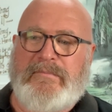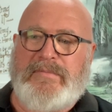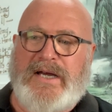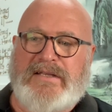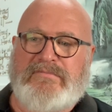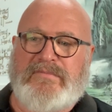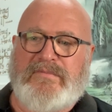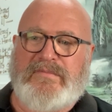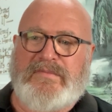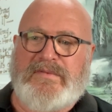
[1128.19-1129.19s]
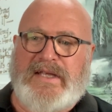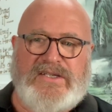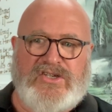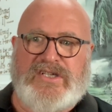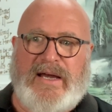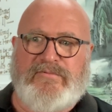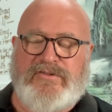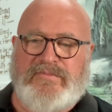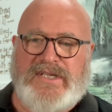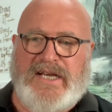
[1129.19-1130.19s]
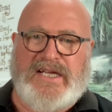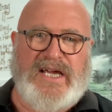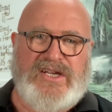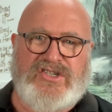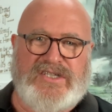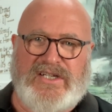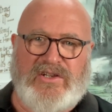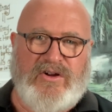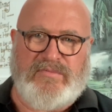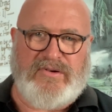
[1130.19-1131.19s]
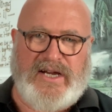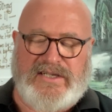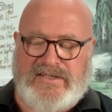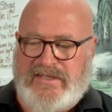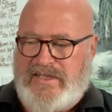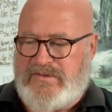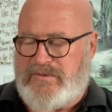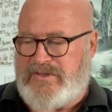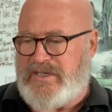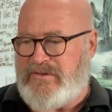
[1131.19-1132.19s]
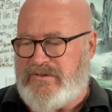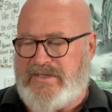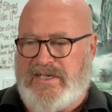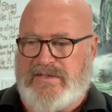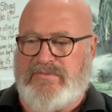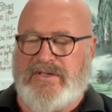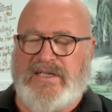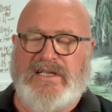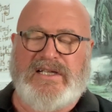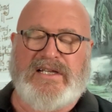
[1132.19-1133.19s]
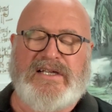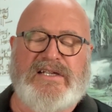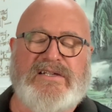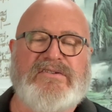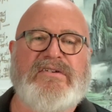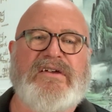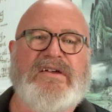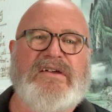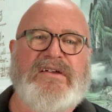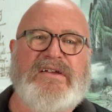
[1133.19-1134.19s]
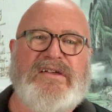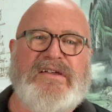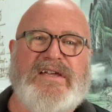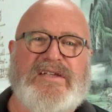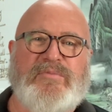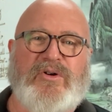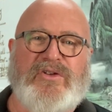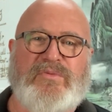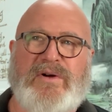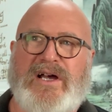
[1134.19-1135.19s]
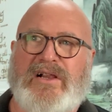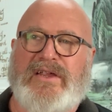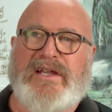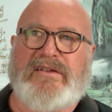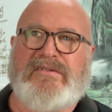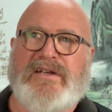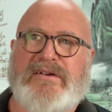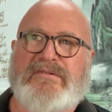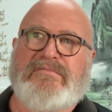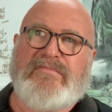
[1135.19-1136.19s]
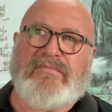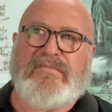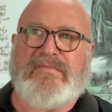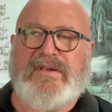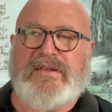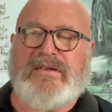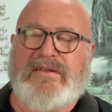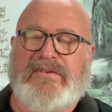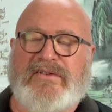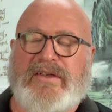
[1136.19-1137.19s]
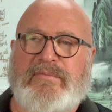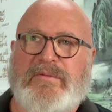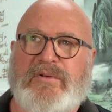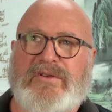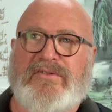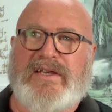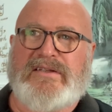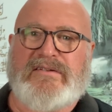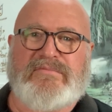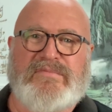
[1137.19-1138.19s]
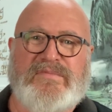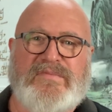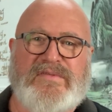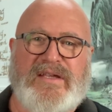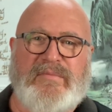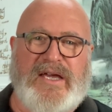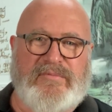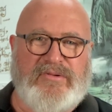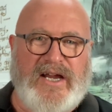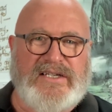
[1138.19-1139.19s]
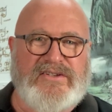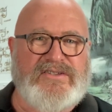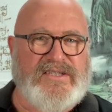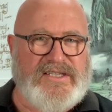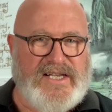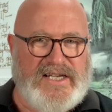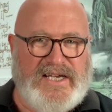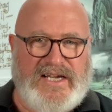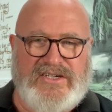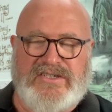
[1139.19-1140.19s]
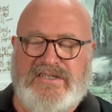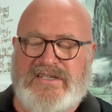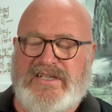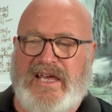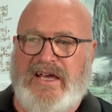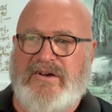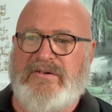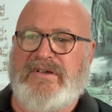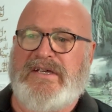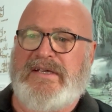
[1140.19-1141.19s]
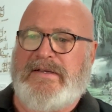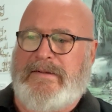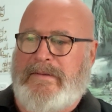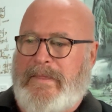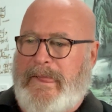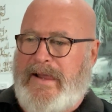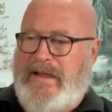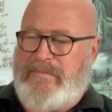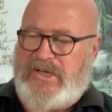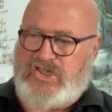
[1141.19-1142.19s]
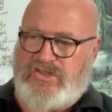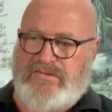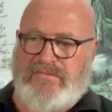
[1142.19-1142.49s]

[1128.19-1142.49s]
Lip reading: but they just come from dedication and long practice, and that's what Sigung says pretty clearly in his book as well, that, you know, it's acceptable to think that the amount of practice and the dedication is how much